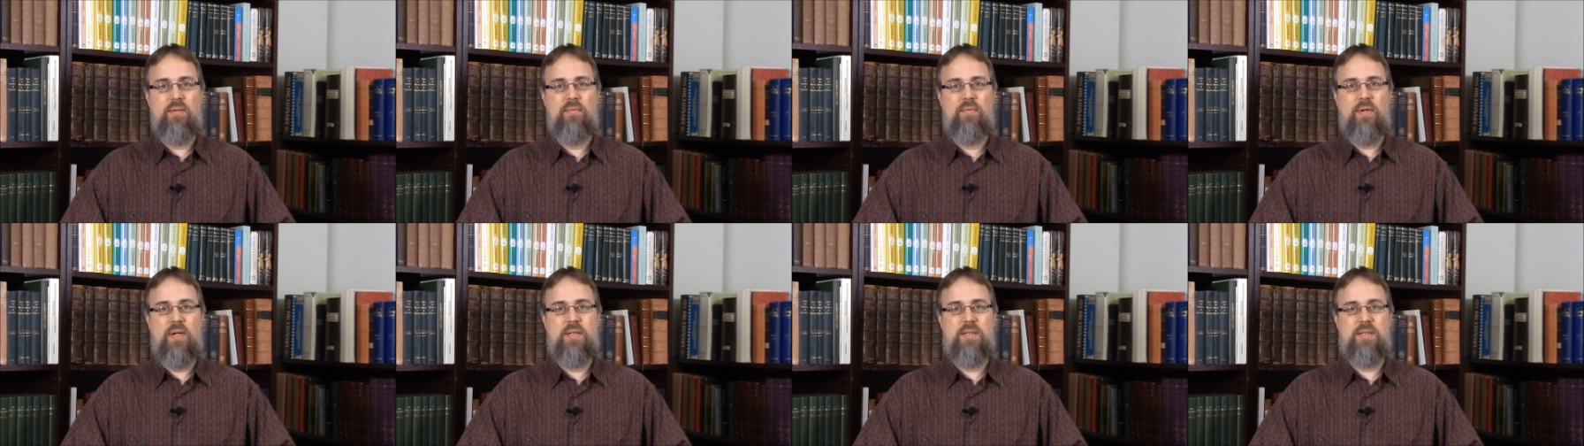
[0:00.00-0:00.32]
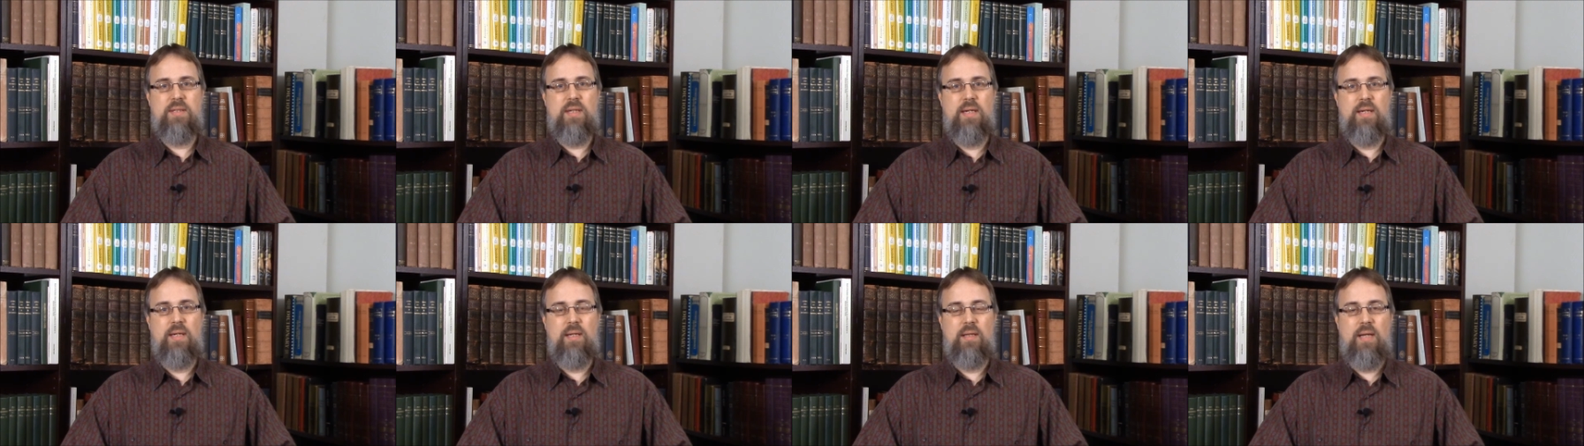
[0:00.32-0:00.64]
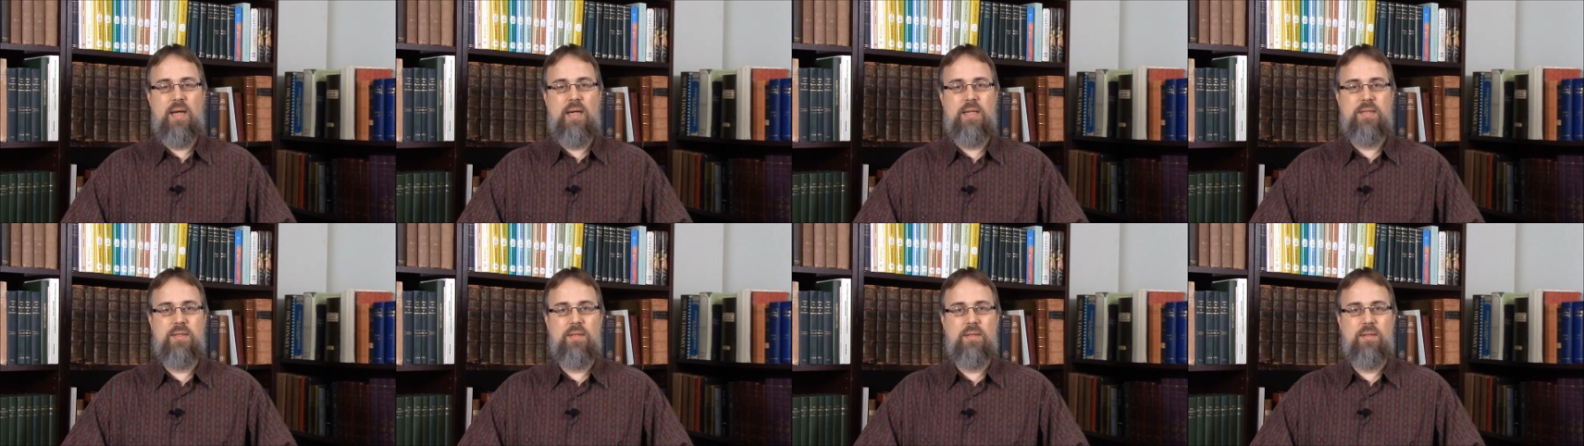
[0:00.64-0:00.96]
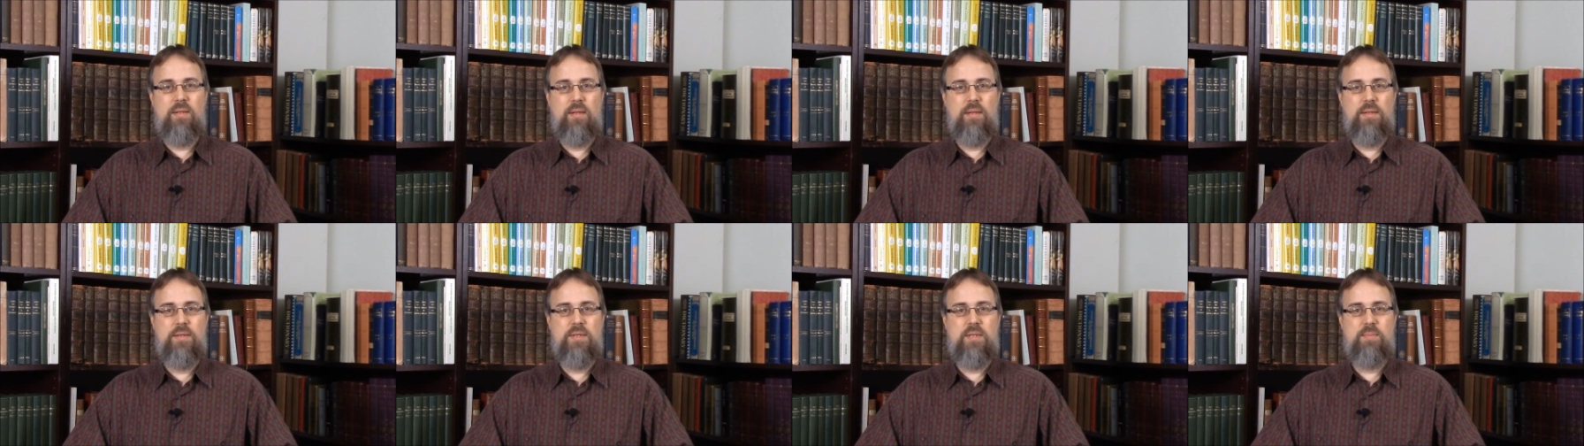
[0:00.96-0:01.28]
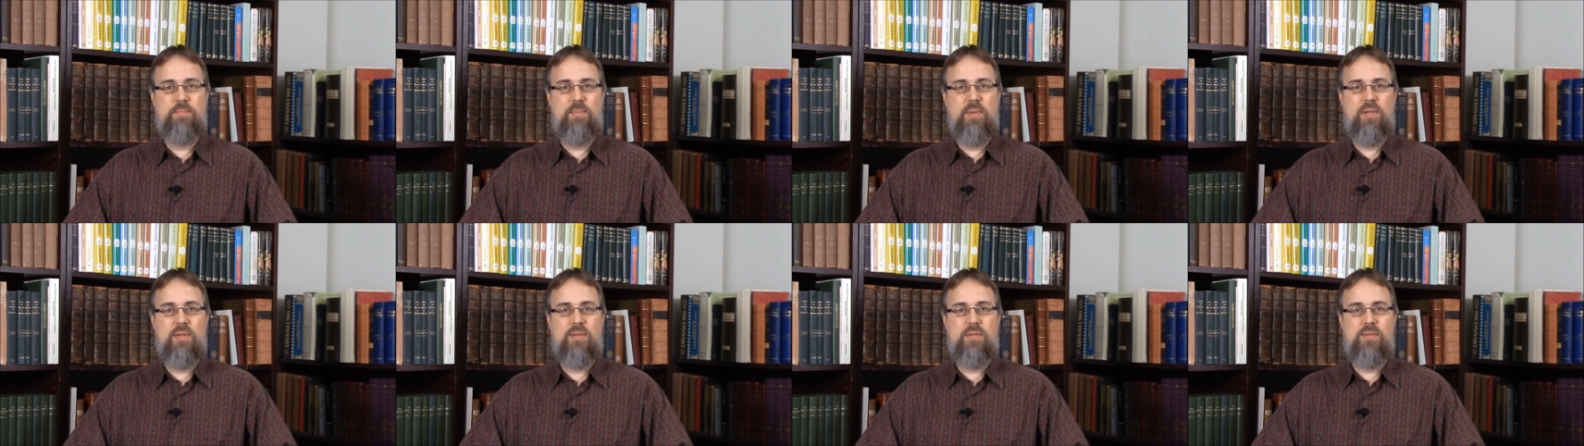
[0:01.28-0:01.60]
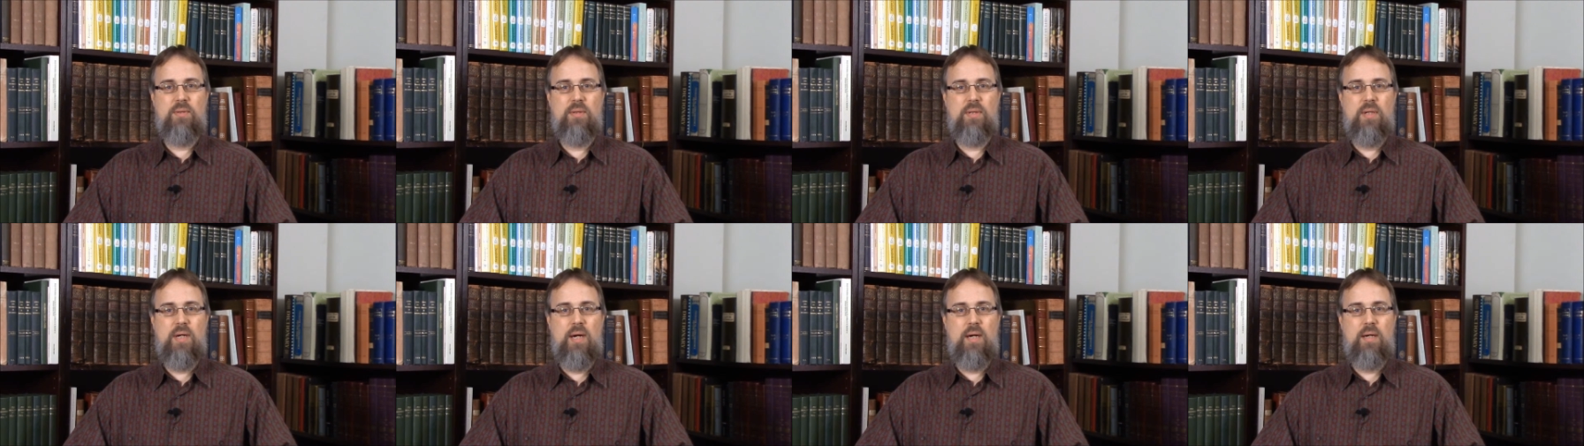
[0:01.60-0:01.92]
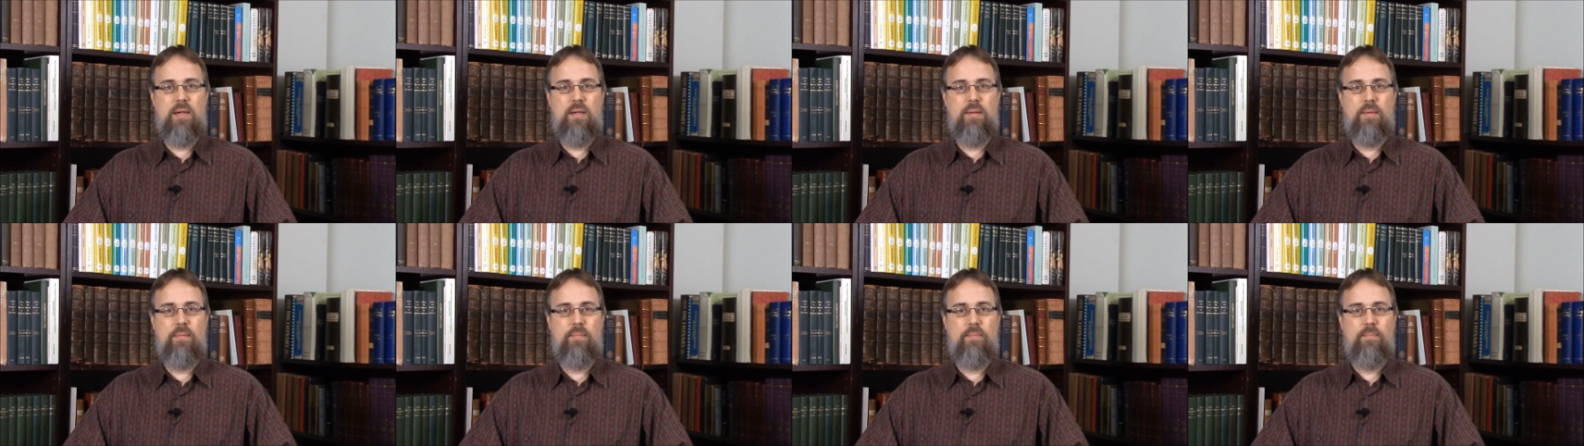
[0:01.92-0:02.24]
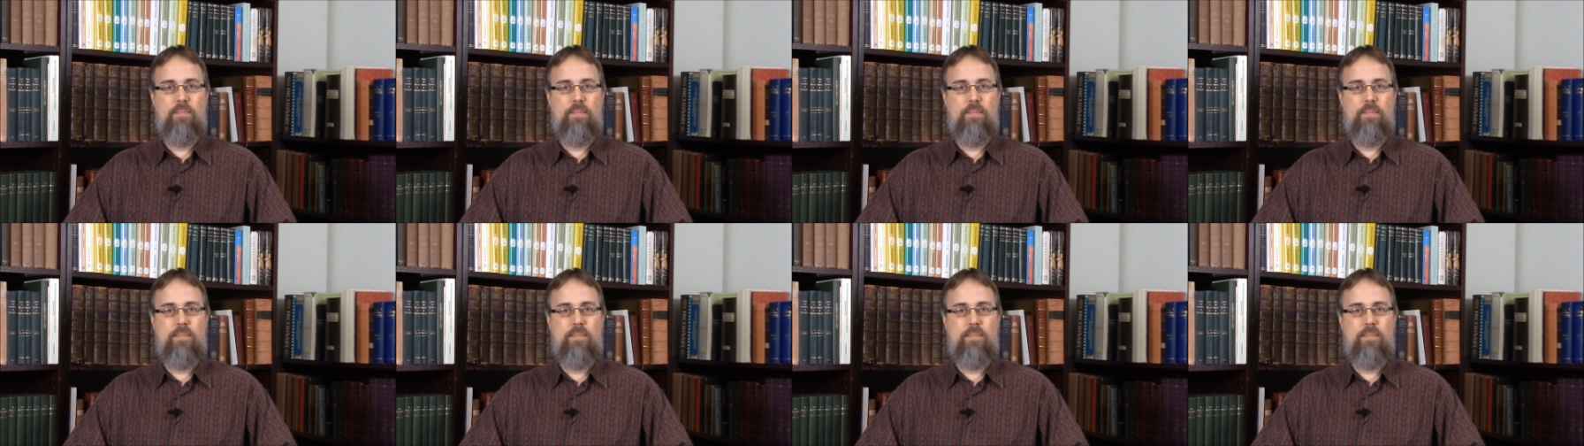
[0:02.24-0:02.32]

of our psychological and spiritual garden.